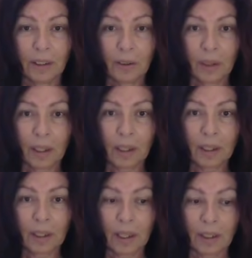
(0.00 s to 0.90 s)
right?
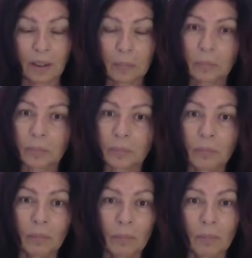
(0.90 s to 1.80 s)

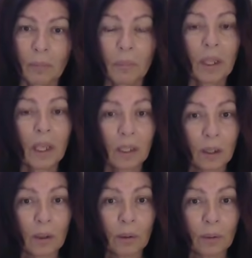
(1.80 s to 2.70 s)
But I
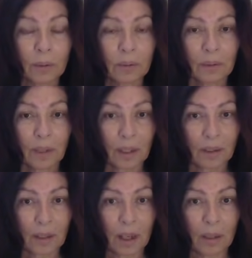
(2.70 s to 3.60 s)
know
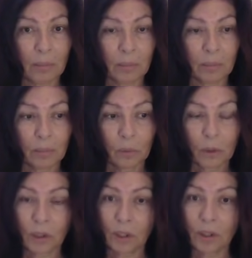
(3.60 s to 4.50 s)
next time
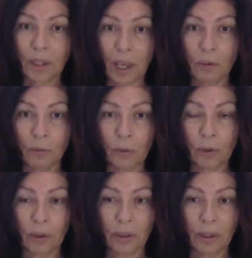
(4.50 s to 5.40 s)
what to look out
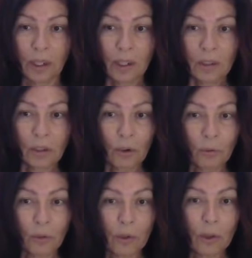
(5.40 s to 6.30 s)
for. So
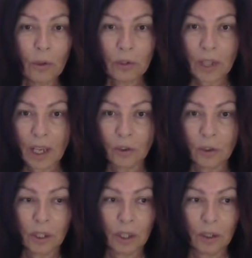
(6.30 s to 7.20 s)
Virgo's
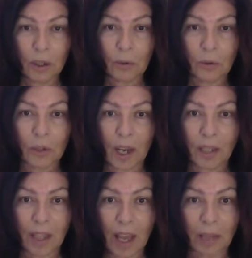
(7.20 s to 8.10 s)
actually, has
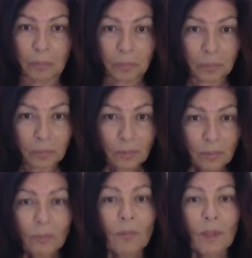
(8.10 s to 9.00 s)
got that
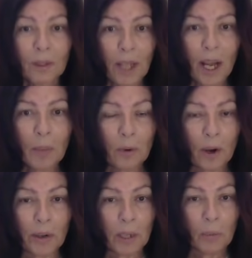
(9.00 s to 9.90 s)

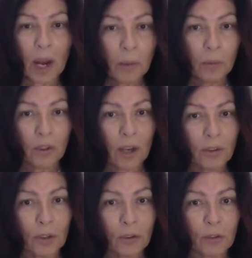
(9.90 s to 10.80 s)
library, right, with
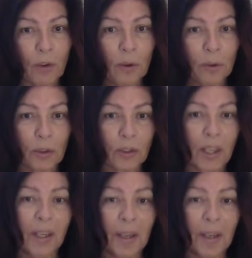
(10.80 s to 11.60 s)
all those folders.